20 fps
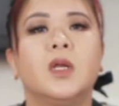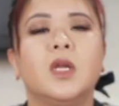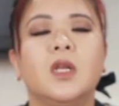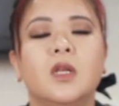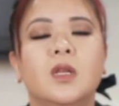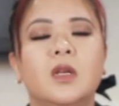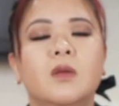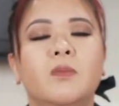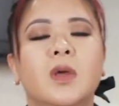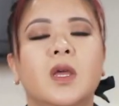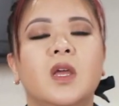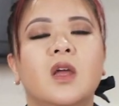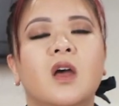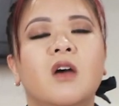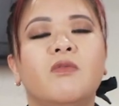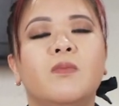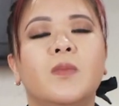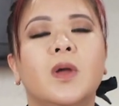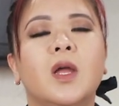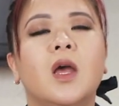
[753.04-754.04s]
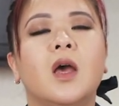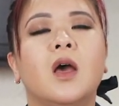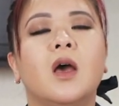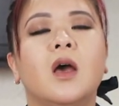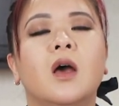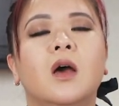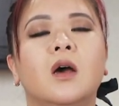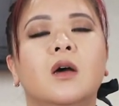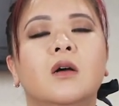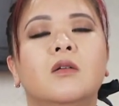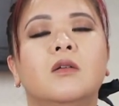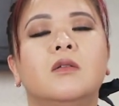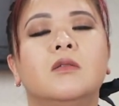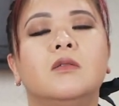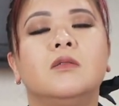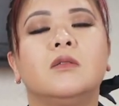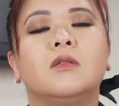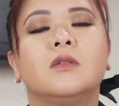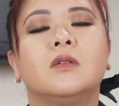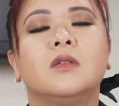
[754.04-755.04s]
But I need to pay off my
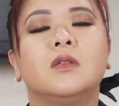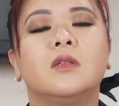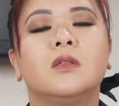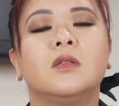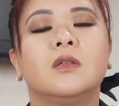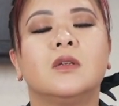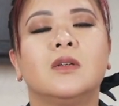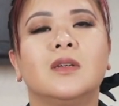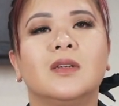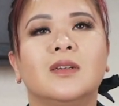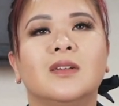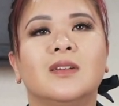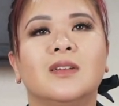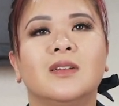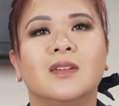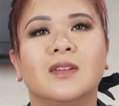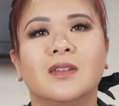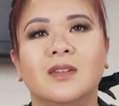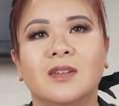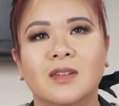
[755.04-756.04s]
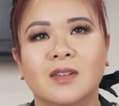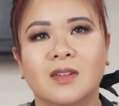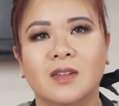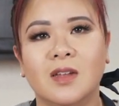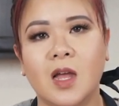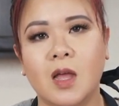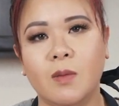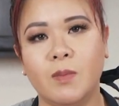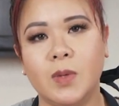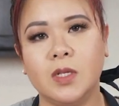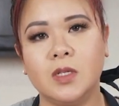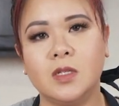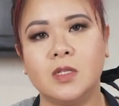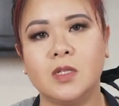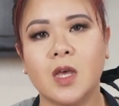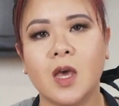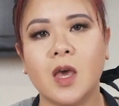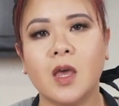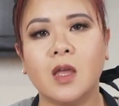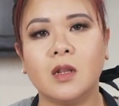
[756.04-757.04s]
house. I'm in
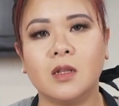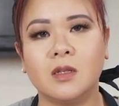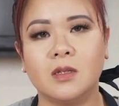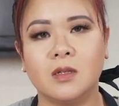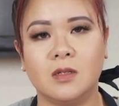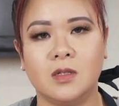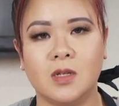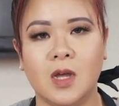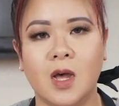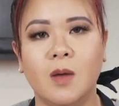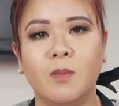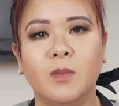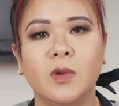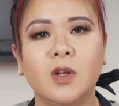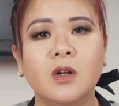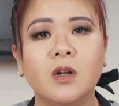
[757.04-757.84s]
debt to Tom